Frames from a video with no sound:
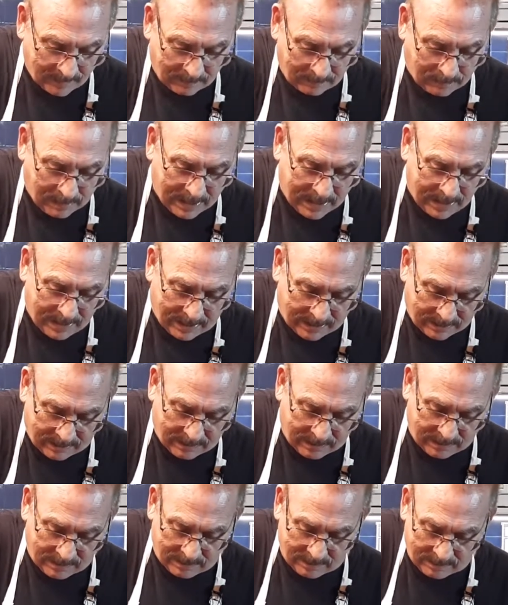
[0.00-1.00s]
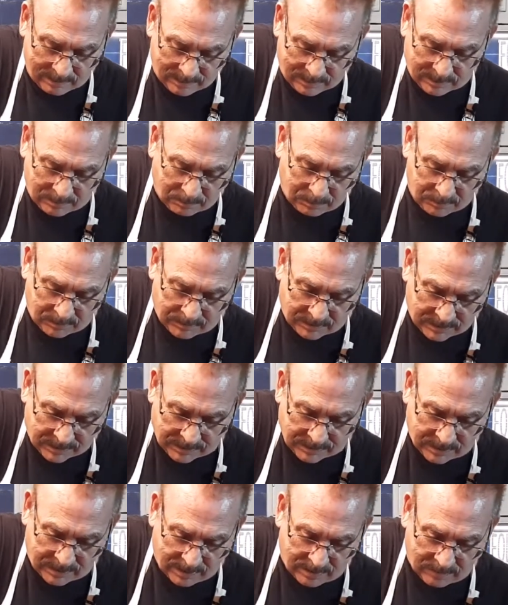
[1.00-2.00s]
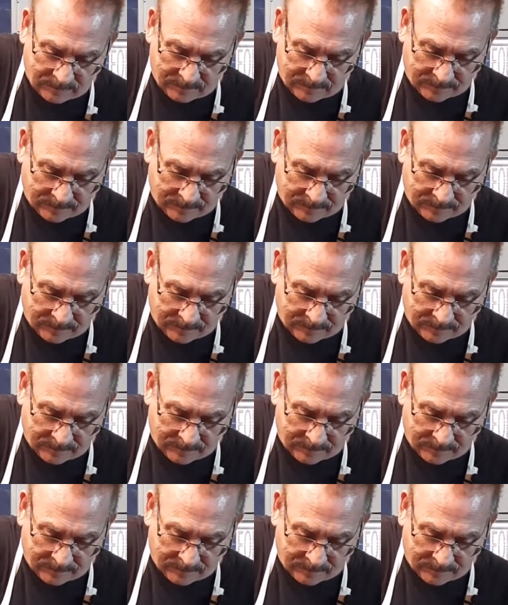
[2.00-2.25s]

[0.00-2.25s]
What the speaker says: pan to put this in.